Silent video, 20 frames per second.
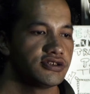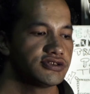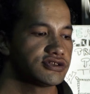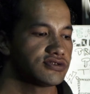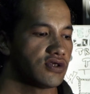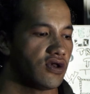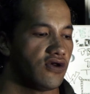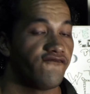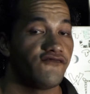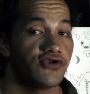
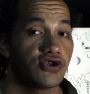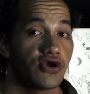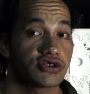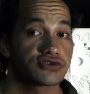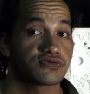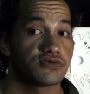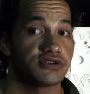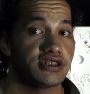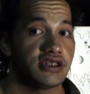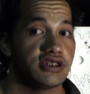So if you
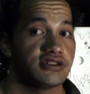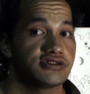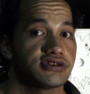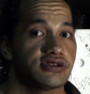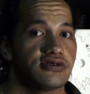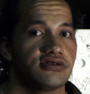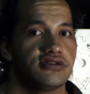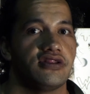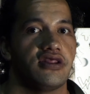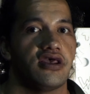guys want to
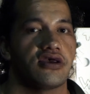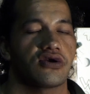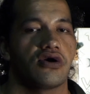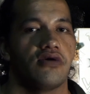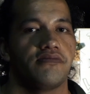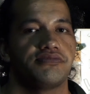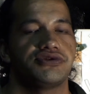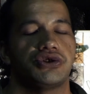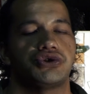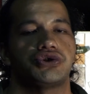enter in that
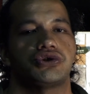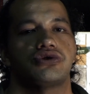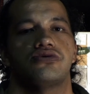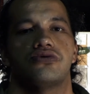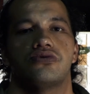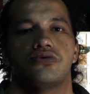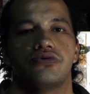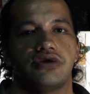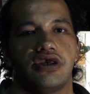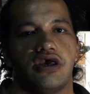
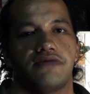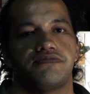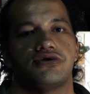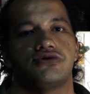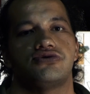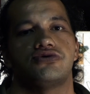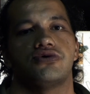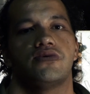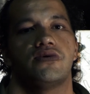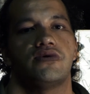competition, all you have
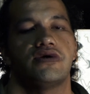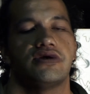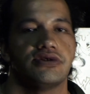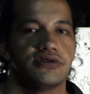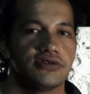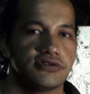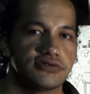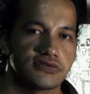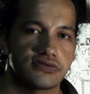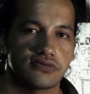to do
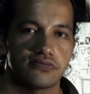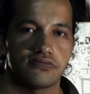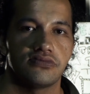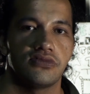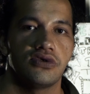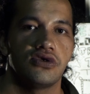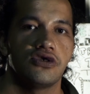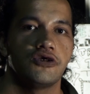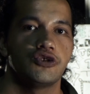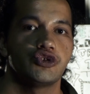is
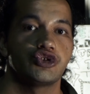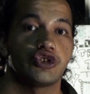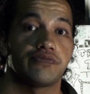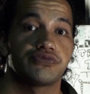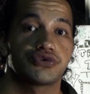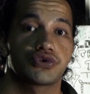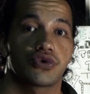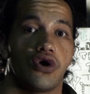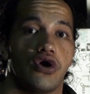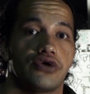
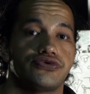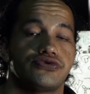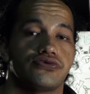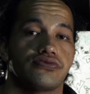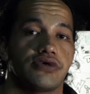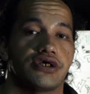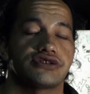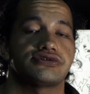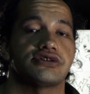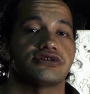subscribe
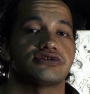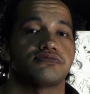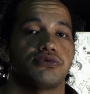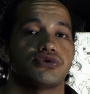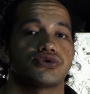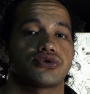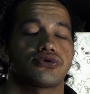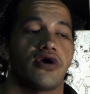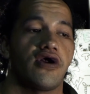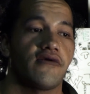to Ras Does
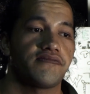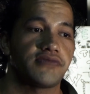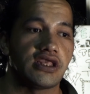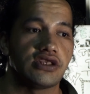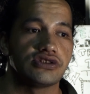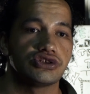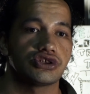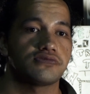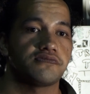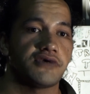Bushcraft
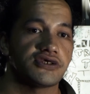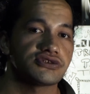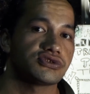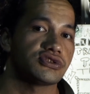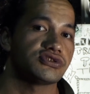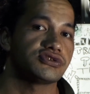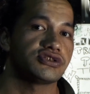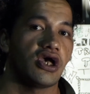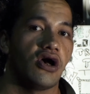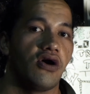and just
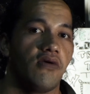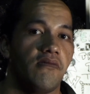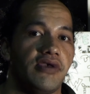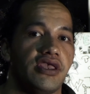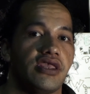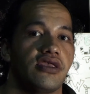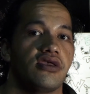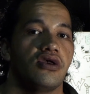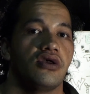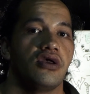basically tell
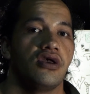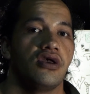me